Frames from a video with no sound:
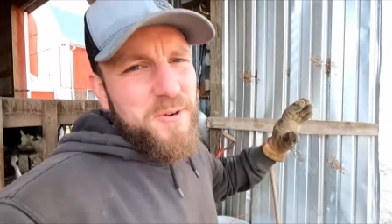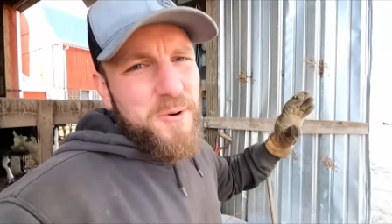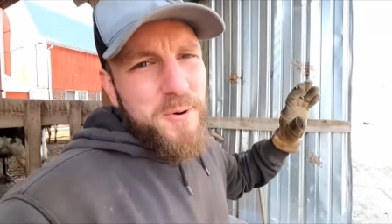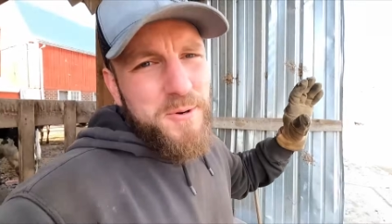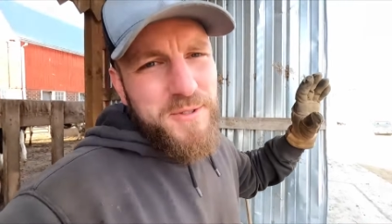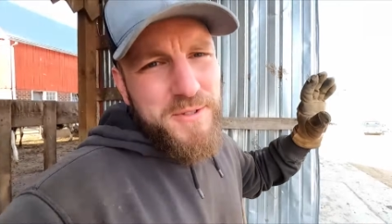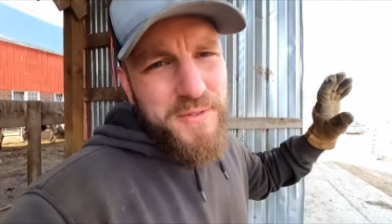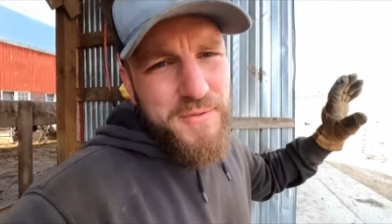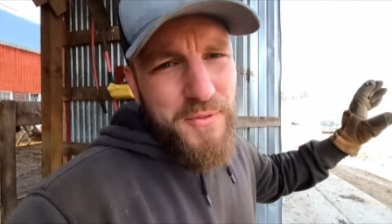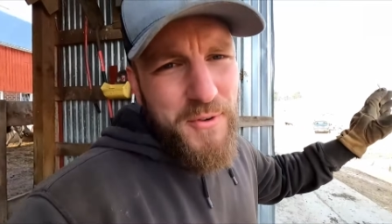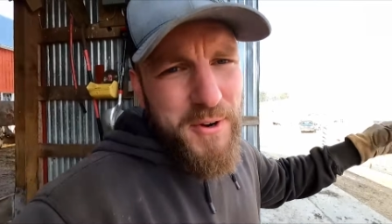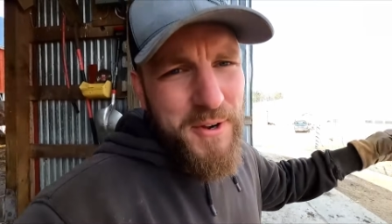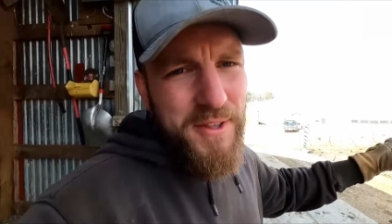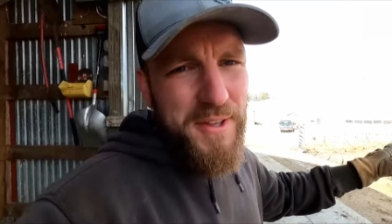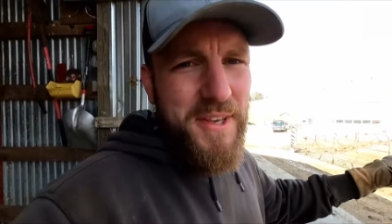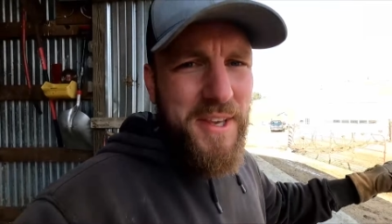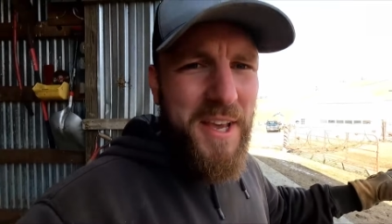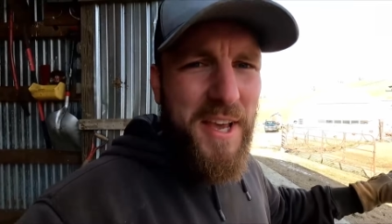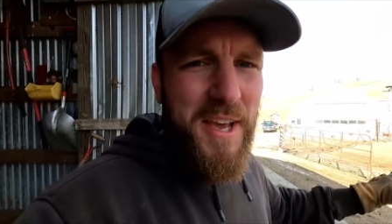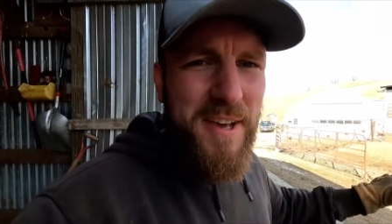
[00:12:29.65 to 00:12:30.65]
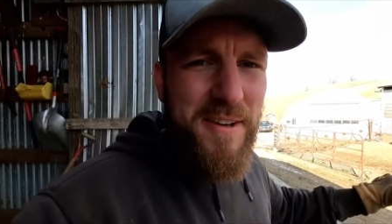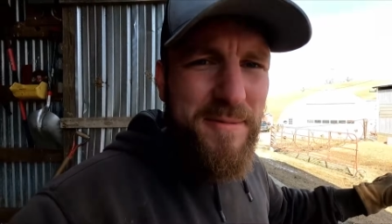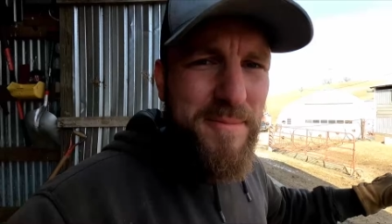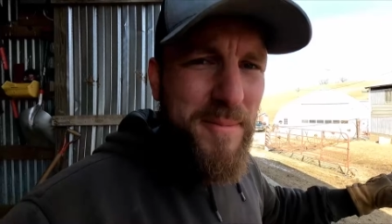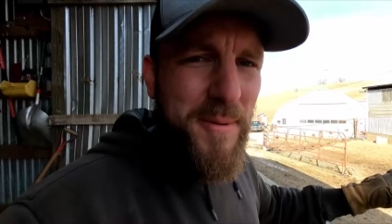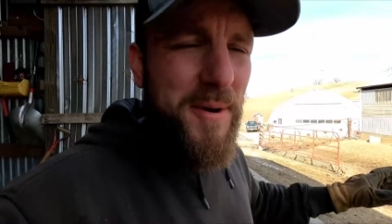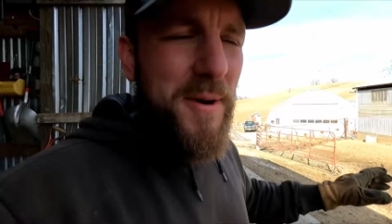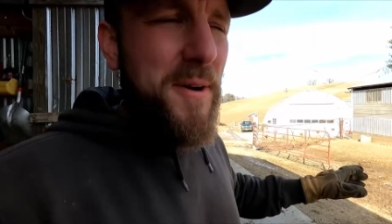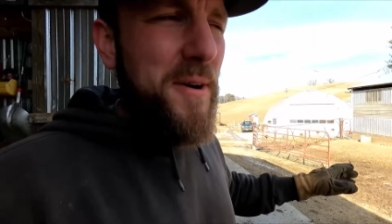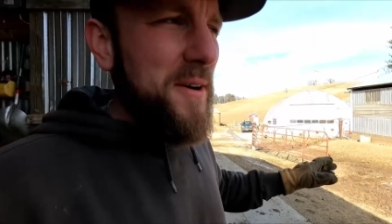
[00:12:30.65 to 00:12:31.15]
towards the front of the
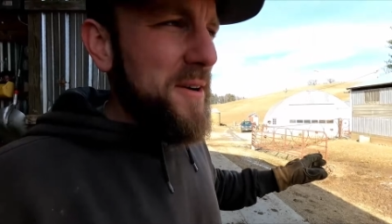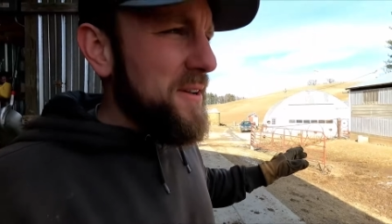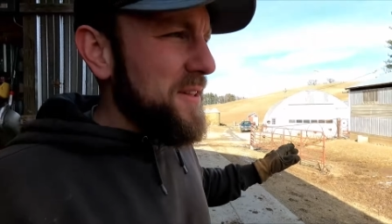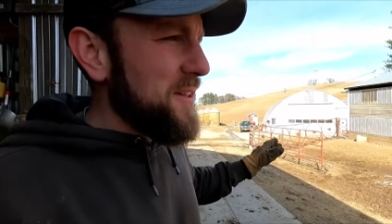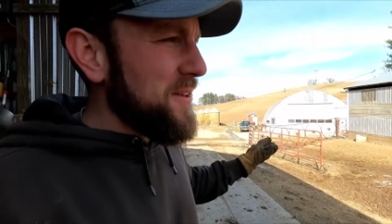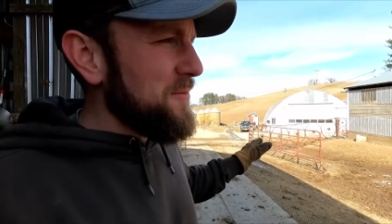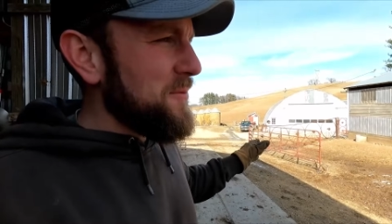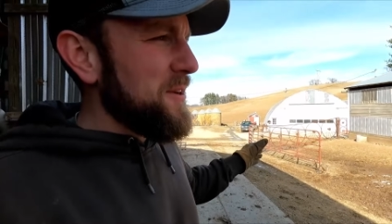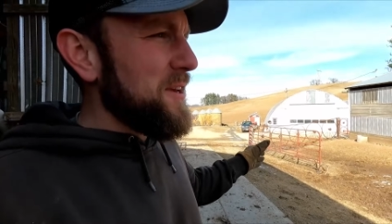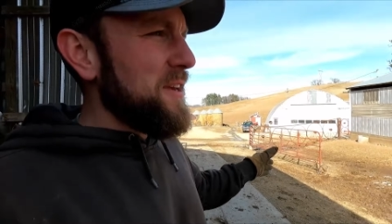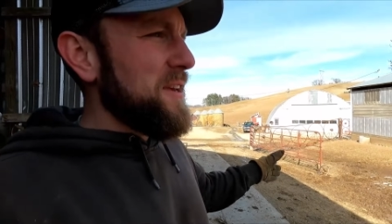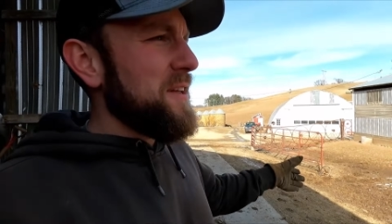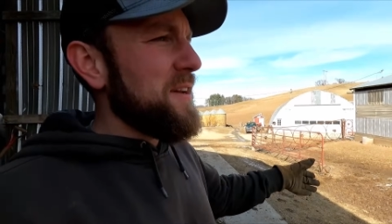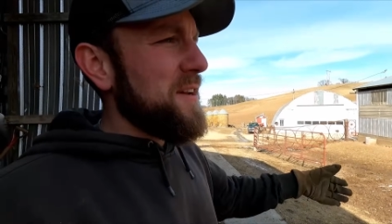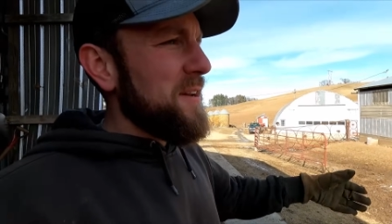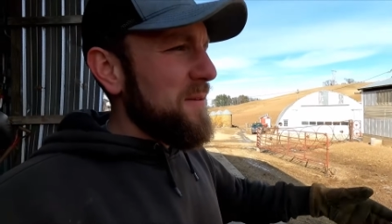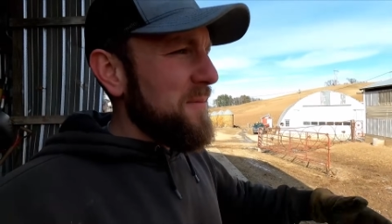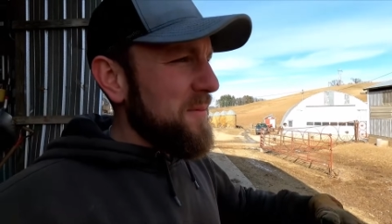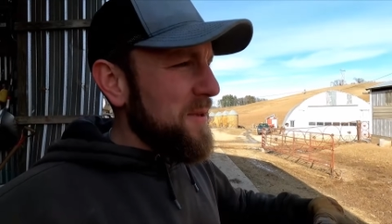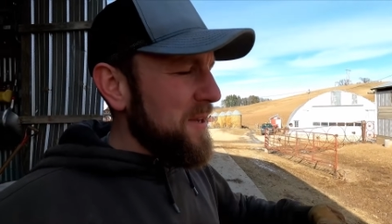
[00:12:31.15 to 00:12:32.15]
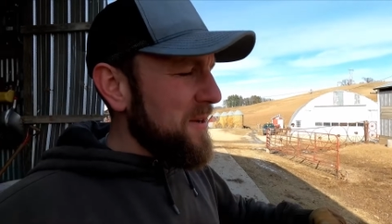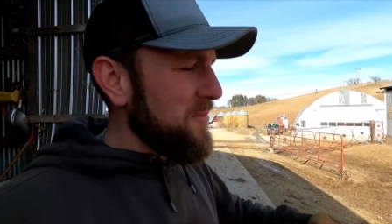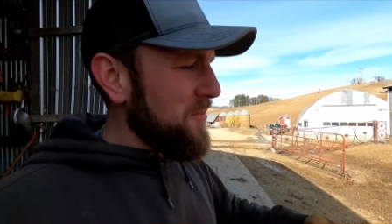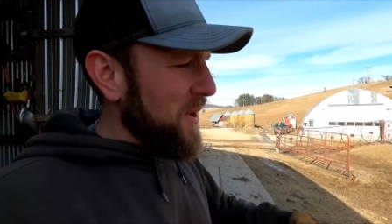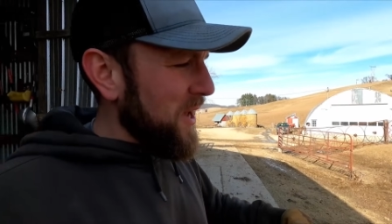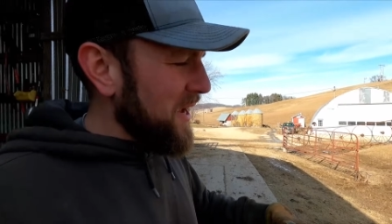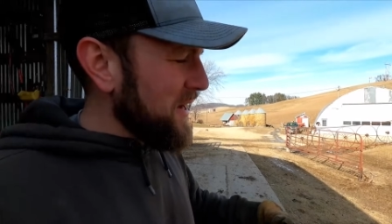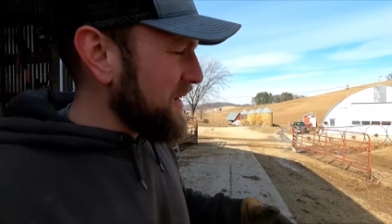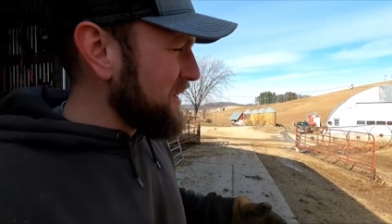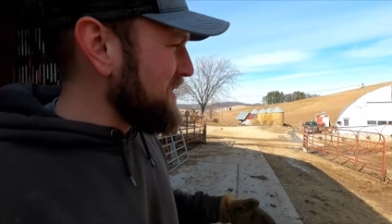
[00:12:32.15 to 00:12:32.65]
calf barn, and then we ended up getting
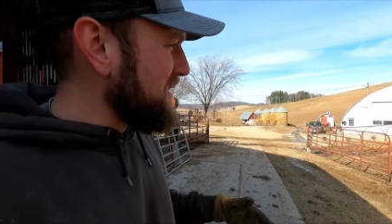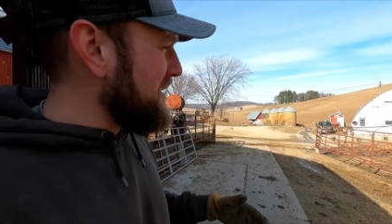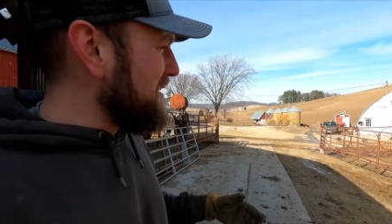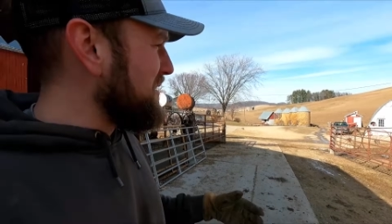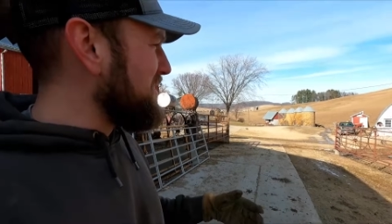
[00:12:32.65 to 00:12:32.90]
back in